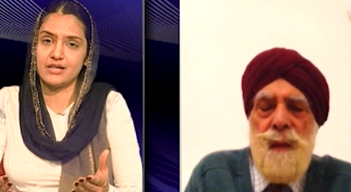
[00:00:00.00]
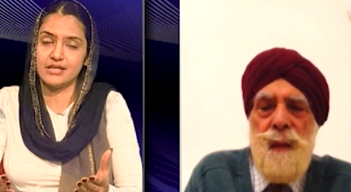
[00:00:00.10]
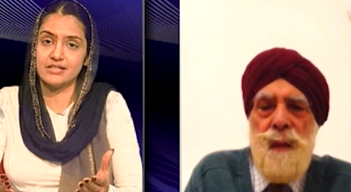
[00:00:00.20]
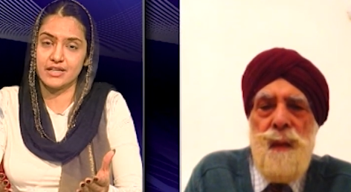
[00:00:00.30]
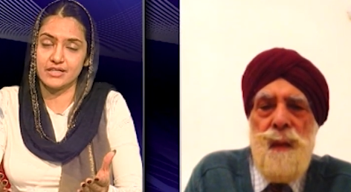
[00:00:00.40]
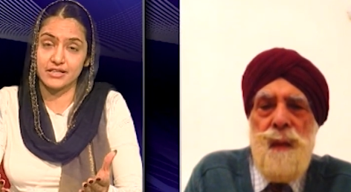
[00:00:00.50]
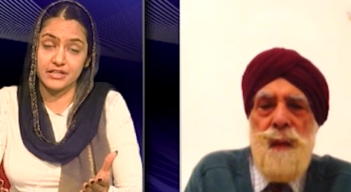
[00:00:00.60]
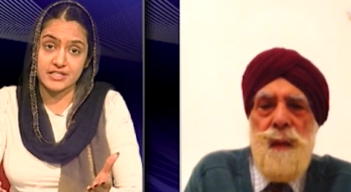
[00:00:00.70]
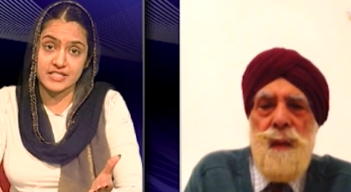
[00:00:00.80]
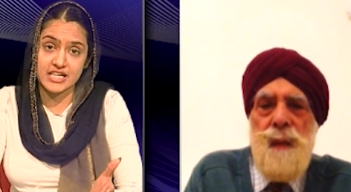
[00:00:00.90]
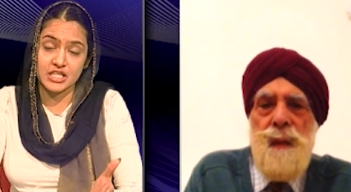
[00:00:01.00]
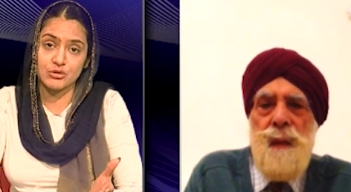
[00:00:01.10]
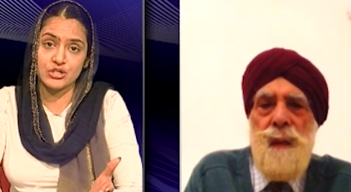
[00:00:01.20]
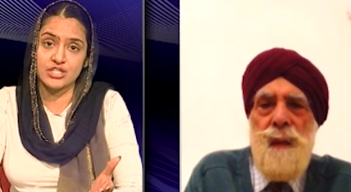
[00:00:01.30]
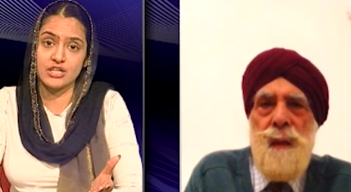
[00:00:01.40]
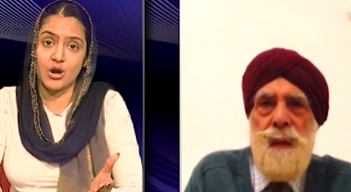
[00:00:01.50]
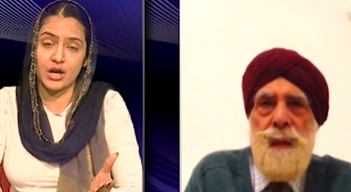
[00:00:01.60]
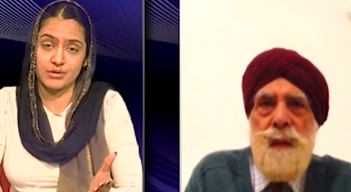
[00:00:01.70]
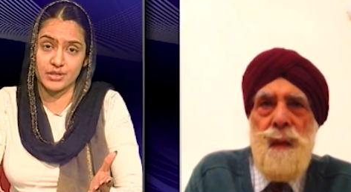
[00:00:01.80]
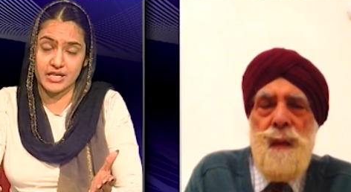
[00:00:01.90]
Speaker 1: in, in the Sikh community
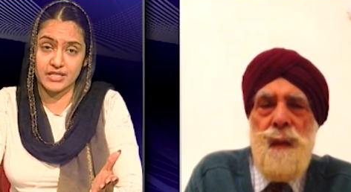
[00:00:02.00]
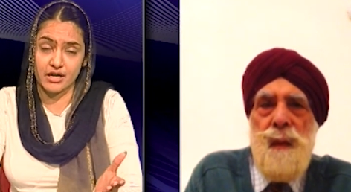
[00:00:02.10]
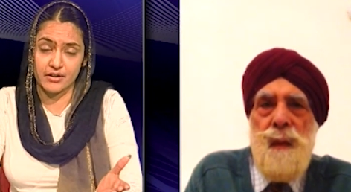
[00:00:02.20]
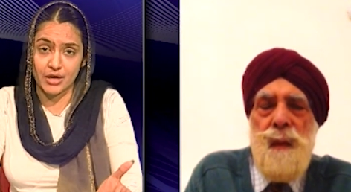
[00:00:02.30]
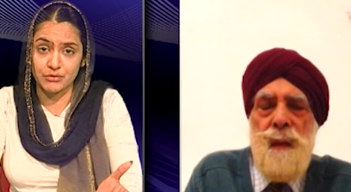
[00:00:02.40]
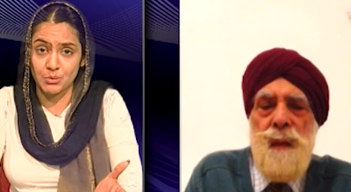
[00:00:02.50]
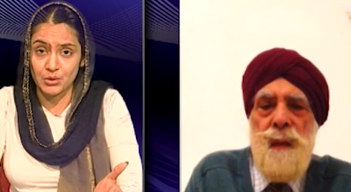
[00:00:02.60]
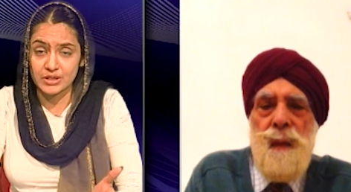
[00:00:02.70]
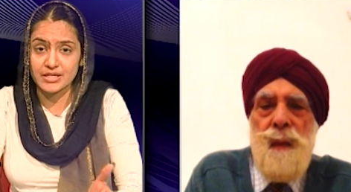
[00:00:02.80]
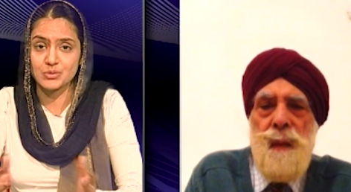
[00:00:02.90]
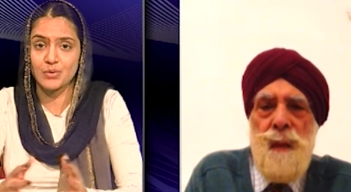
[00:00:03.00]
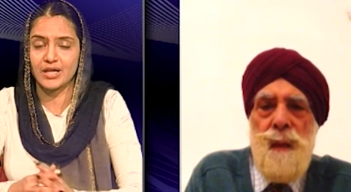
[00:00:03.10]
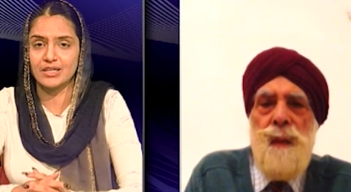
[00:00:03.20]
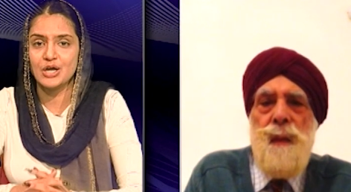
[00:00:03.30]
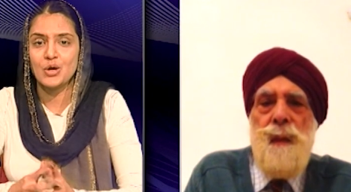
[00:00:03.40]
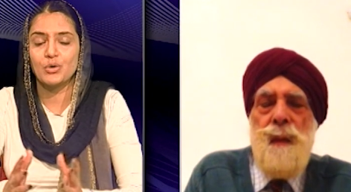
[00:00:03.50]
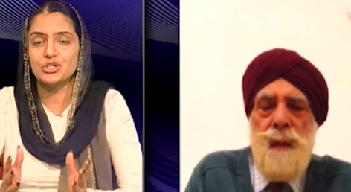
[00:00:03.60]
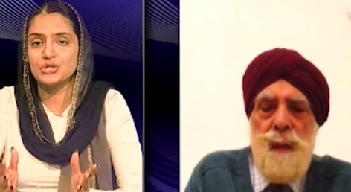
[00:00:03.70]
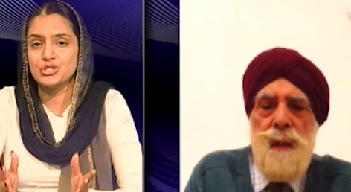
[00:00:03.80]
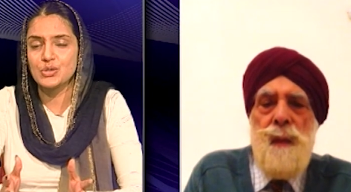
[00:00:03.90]
uh, around the world as well.
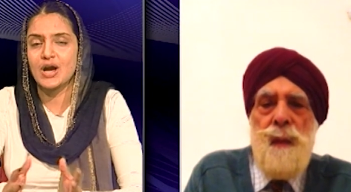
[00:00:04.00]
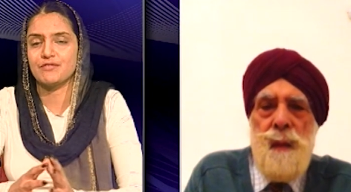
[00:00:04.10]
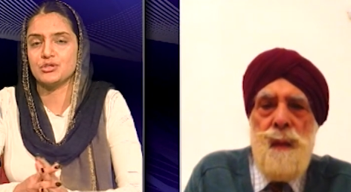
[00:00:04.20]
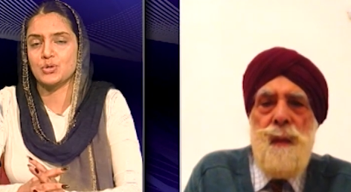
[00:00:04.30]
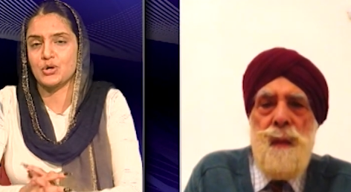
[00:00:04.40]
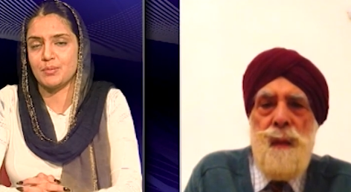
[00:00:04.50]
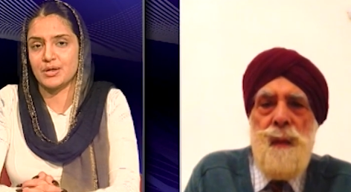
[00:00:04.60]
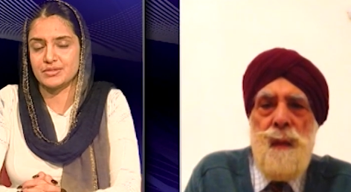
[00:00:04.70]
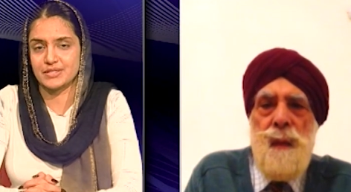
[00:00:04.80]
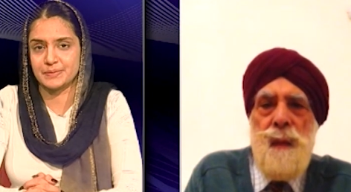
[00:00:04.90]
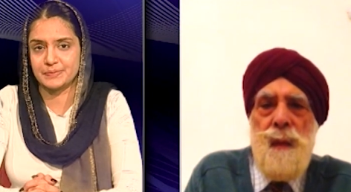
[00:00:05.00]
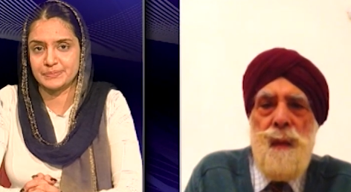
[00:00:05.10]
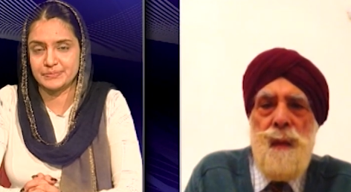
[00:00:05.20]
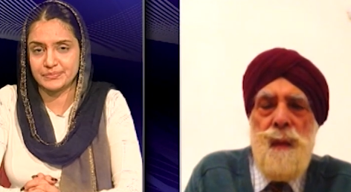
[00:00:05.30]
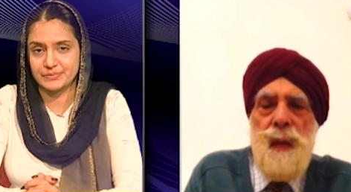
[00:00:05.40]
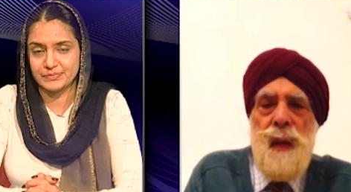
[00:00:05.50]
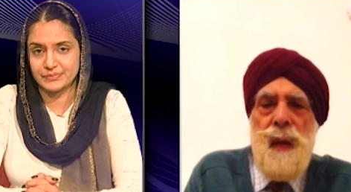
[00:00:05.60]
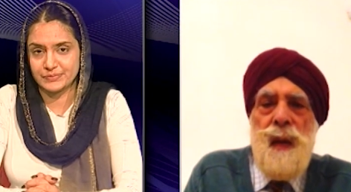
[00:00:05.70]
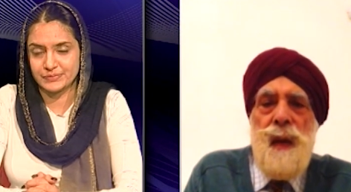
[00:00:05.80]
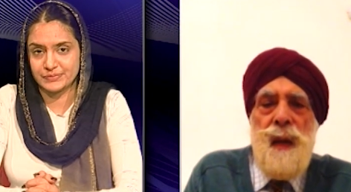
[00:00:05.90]
What do you have to talk about, sir?
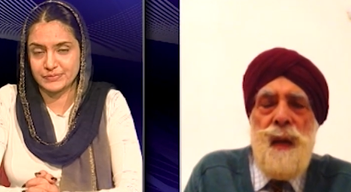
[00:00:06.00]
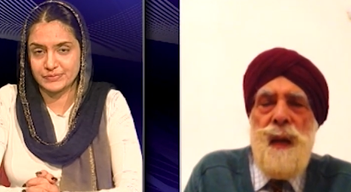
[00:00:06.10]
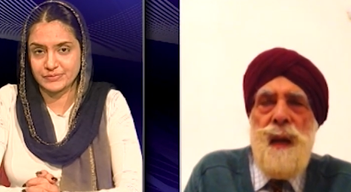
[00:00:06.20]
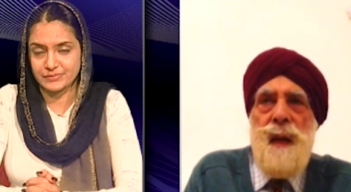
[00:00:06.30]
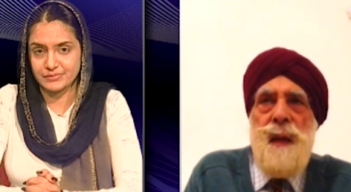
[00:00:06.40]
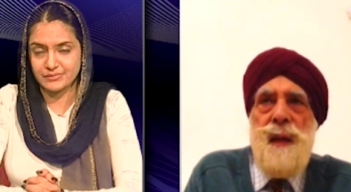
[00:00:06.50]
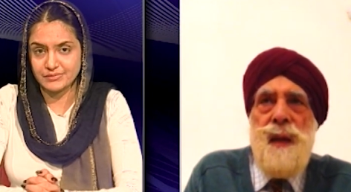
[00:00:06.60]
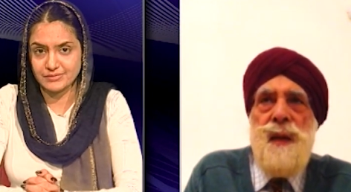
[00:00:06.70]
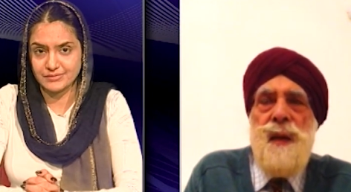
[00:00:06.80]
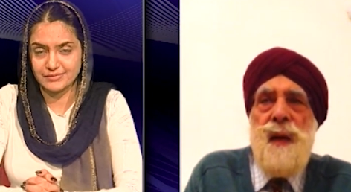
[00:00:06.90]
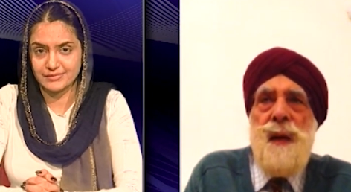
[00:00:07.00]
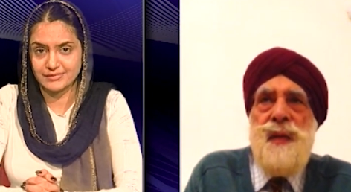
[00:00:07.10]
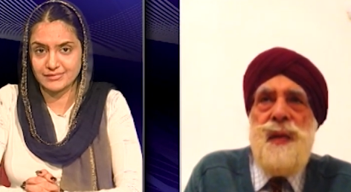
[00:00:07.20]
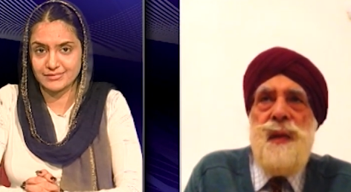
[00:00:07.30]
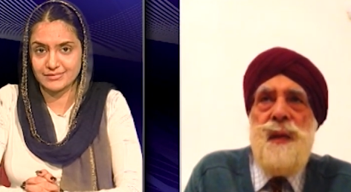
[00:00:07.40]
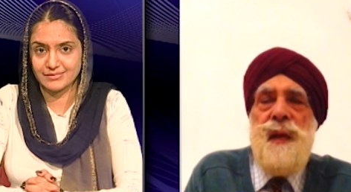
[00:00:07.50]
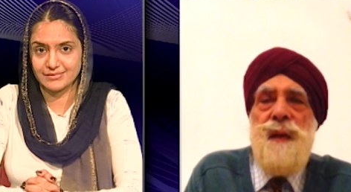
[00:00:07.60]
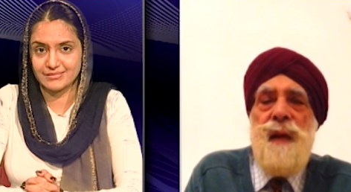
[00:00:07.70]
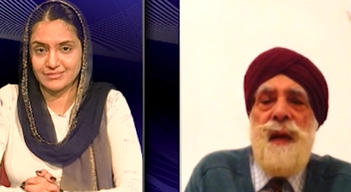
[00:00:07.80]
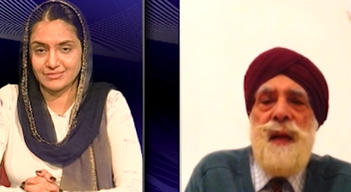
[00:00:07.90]
Speaker 2: Uh, uh, I think you're
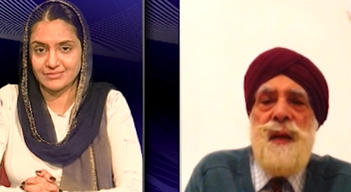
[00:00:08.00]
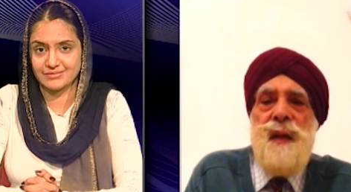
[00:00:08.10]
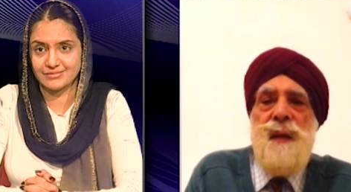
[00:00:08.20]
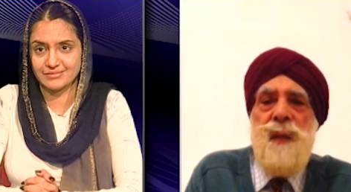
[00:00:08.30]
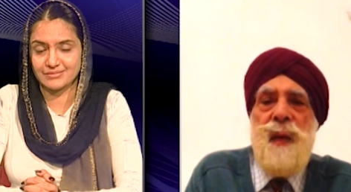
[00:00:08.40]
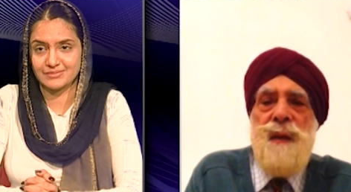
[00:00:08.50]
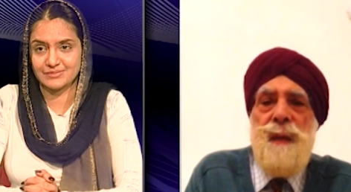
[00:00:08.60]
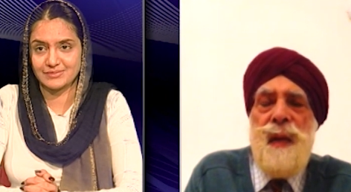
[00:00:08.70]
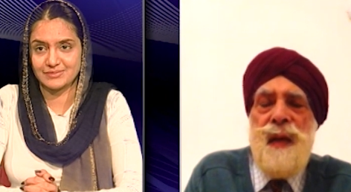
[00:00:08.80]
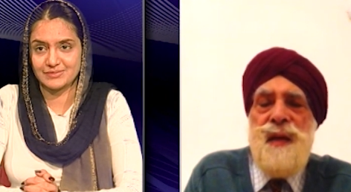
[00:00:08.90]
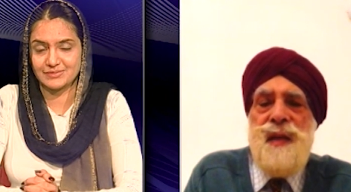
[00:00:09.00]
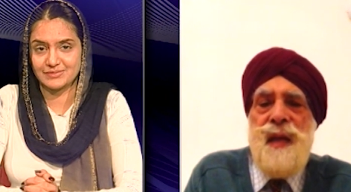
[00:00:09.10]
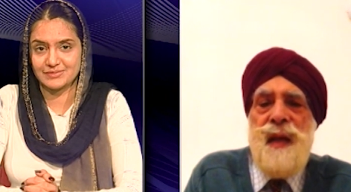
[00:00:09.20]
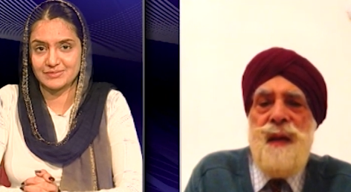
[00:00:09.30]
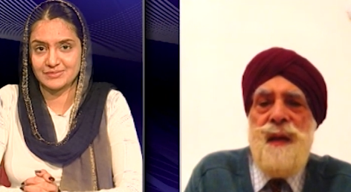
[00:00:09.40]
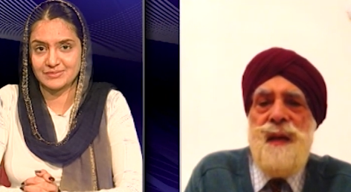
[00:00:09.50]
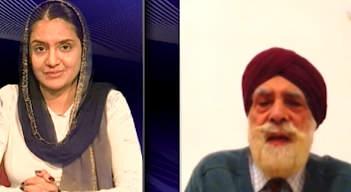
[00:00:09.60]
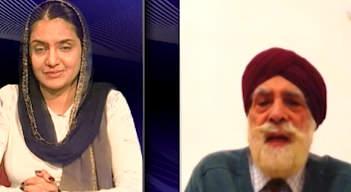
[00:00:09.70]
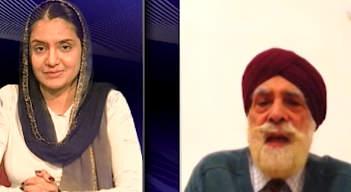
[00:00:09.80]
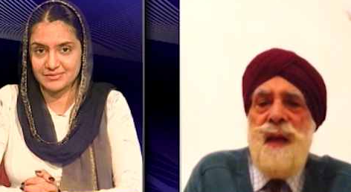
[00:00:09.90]
absolutely right. If we remain
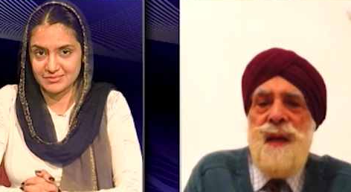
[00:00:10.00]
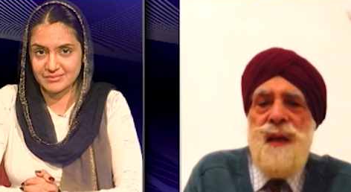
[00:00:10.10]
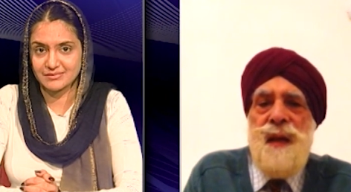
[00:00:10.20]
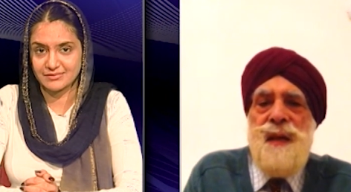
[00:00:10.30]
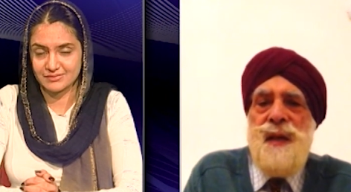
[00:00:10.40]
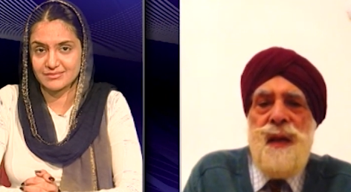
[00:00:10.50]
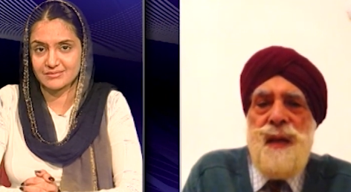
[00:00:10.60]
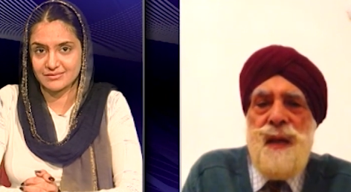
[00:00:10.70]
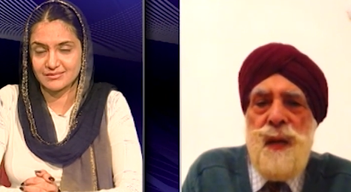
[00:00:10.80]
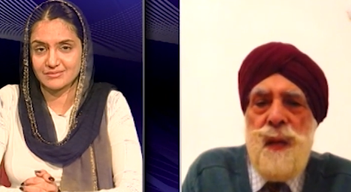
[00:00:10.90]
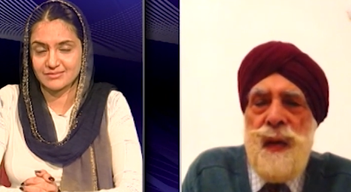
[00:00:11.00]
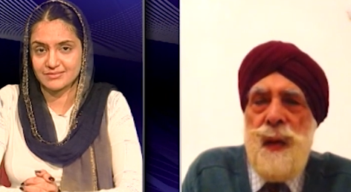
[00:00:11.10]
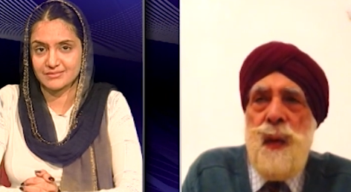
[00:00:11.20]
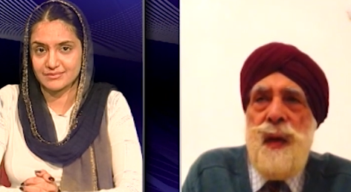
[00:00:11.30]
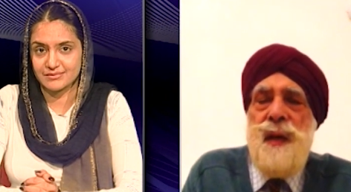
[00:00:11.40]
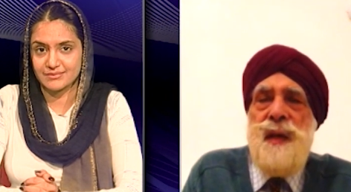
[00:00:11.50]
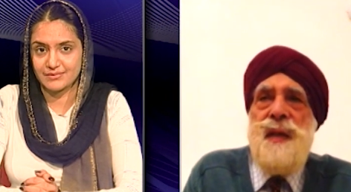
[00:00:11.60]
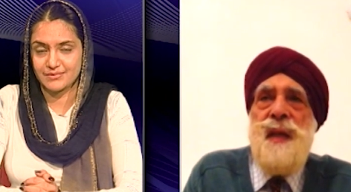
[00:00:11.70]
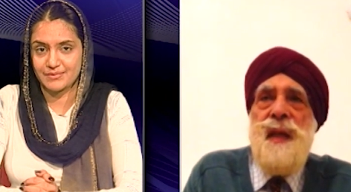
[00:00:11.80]
silent, things get only worse.